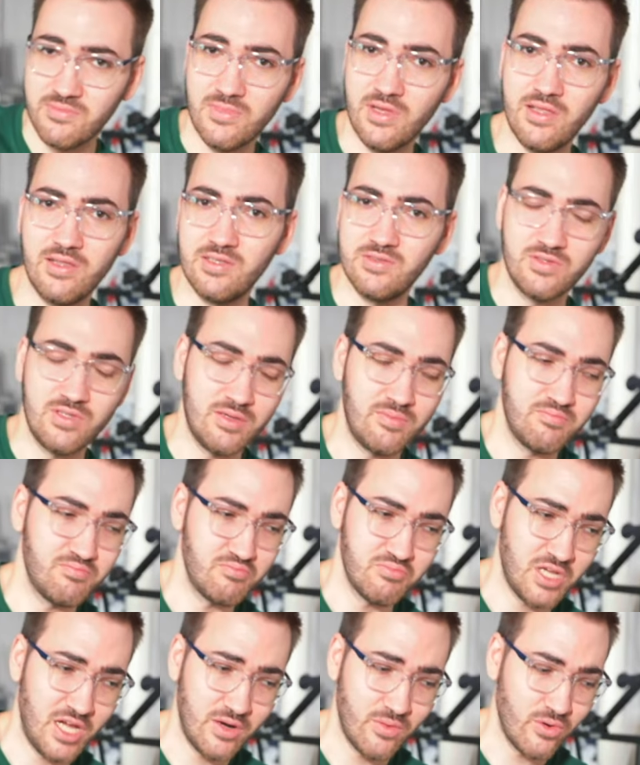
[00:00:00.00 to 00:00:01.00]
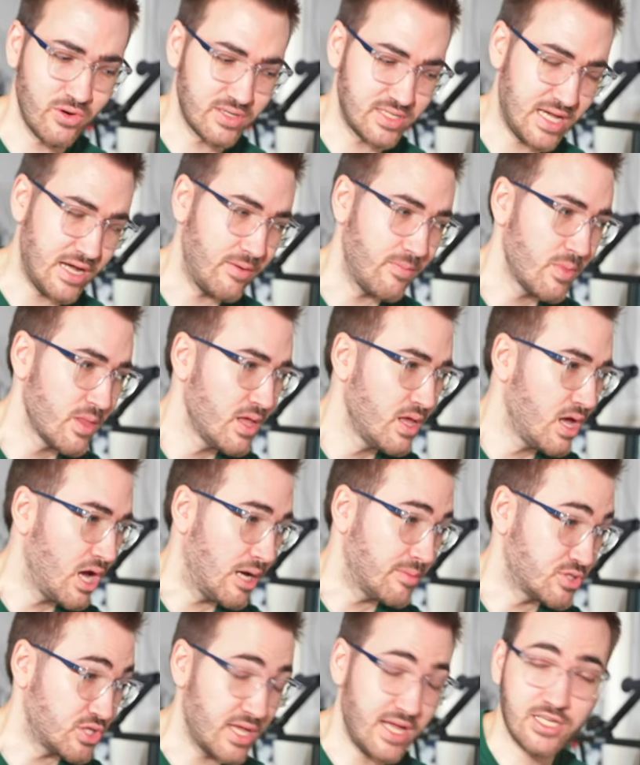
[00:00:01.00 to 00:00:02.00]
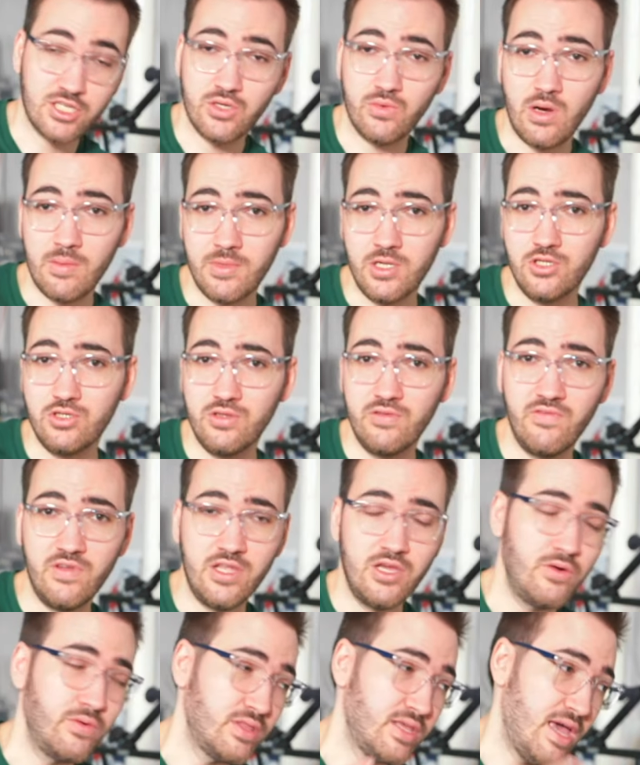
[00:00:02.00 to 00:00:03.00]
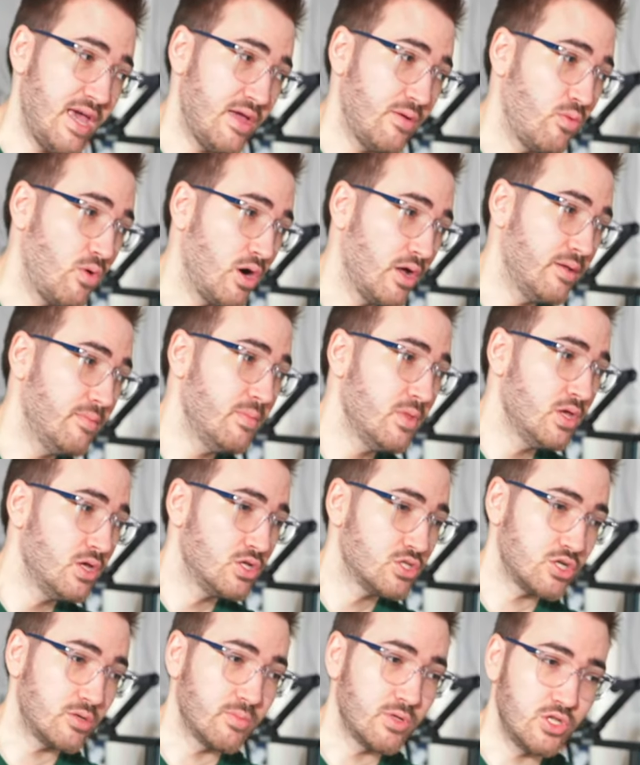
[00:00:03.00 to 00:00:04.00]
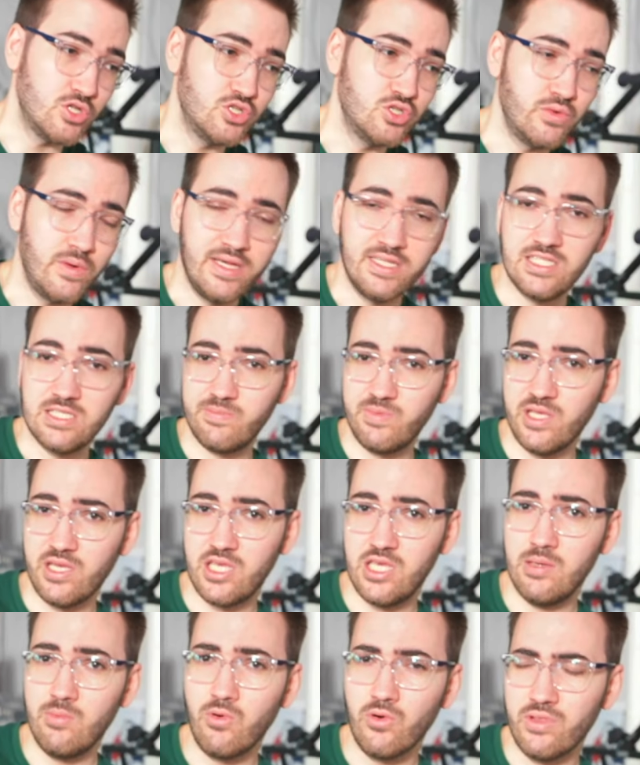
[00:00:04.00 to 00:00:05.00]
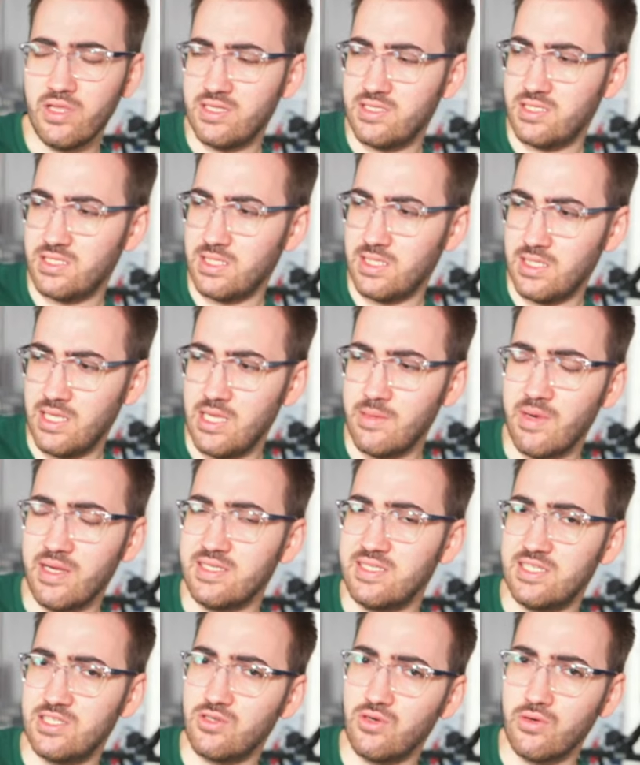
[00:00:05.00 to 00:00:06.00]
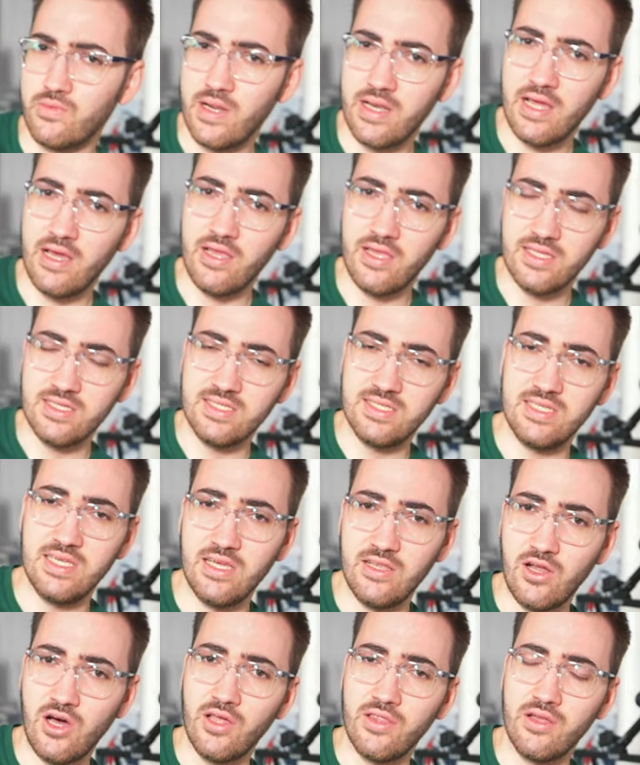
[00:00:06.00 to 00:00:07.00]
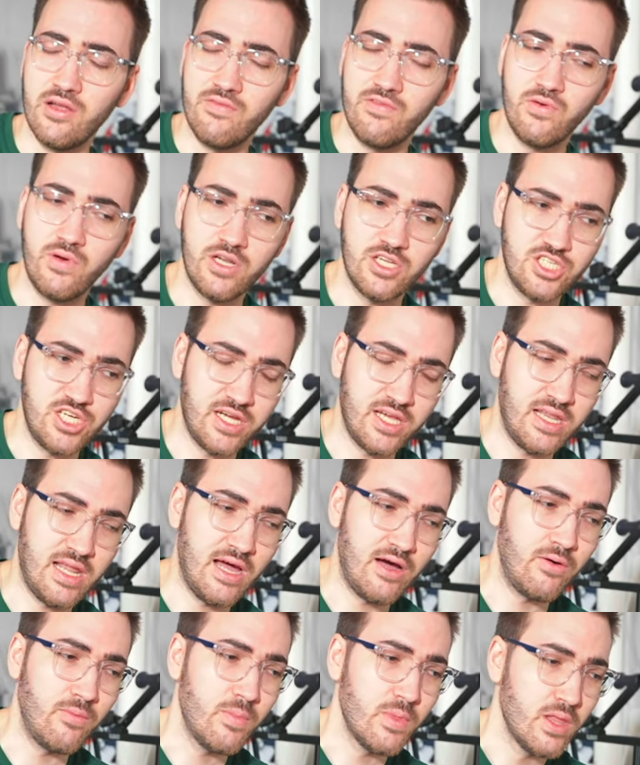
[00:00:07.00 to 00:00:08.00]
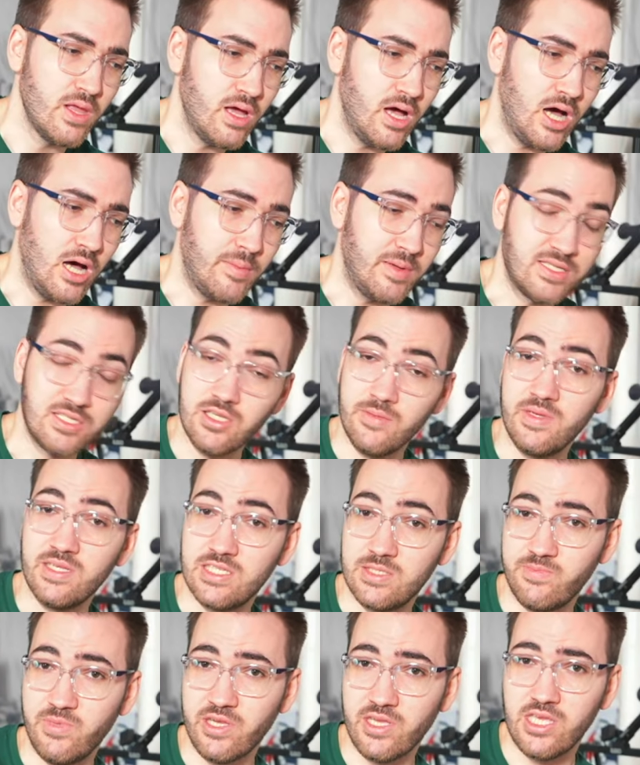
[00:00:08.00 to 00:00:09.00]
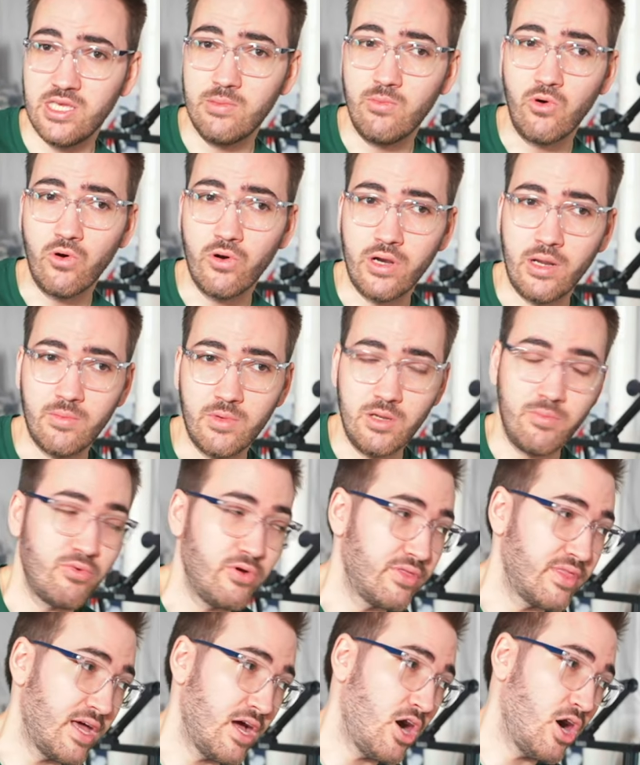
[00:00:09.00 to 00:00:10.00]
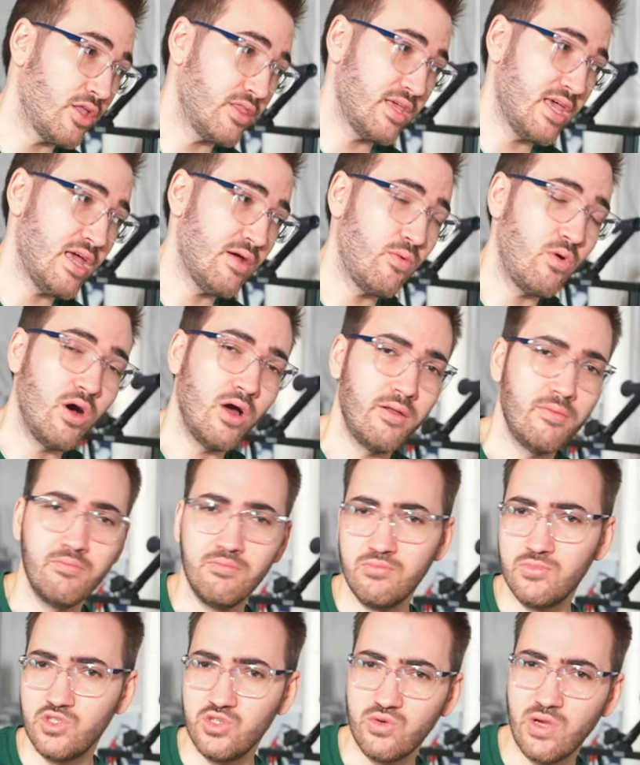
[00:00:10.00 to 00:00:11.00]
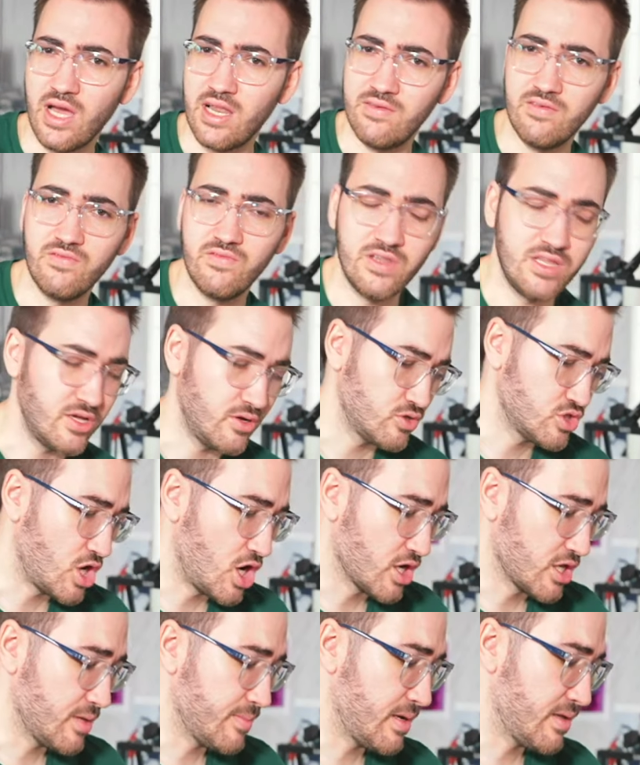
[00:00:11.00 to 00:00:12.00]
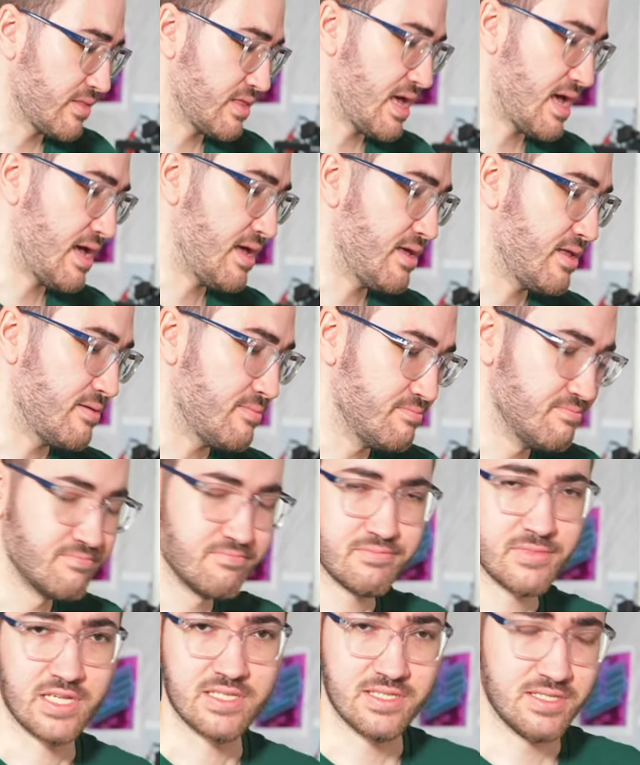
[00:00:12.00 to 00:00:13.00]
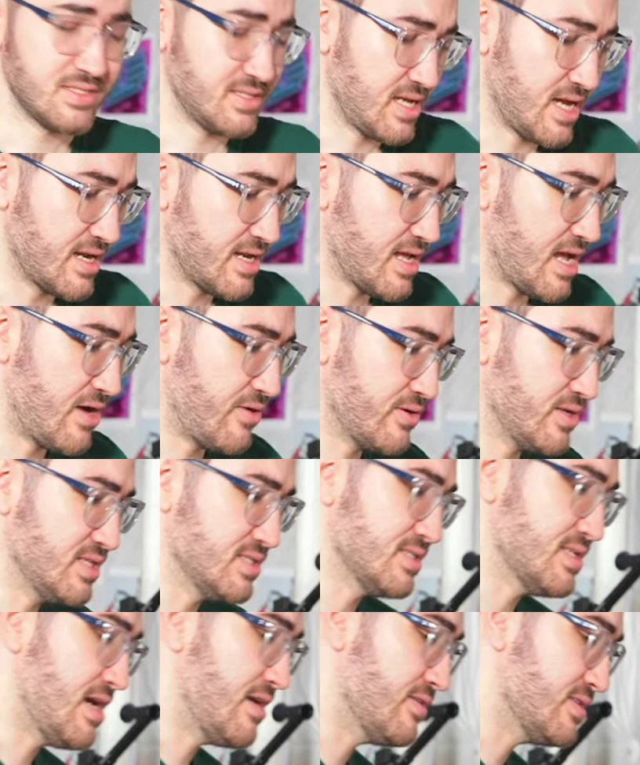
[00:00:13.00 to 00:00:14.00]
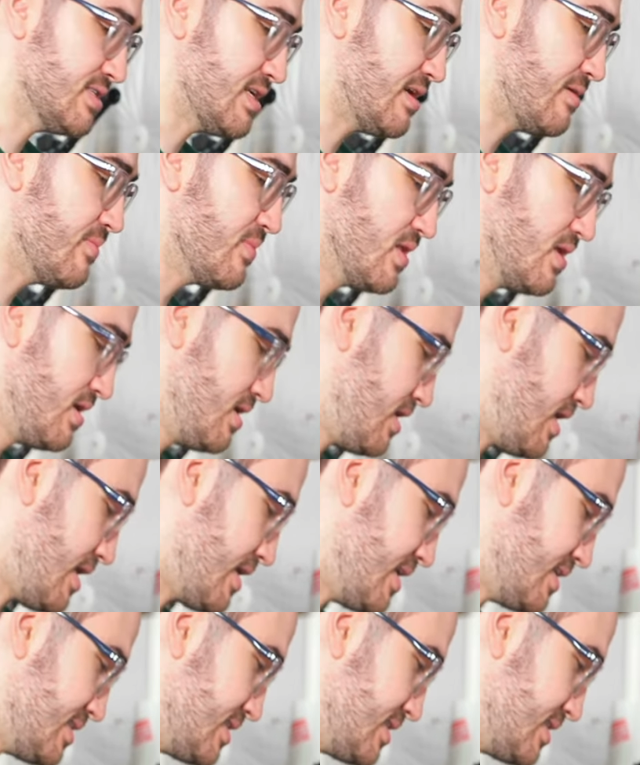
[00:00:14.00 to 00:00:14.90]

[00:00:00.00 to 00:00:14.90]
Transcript: And it's like kind of worked out. So they actually want me to do the video with the A1. So I'm gonna do a split keyboard that's in my Discord right now. You can see it on there if you wanna check it out. It's gonna be a split keyboard. I'm gonna print that on the A1, do kind of a video talking about that. And that's kind of how it is now, is that I guess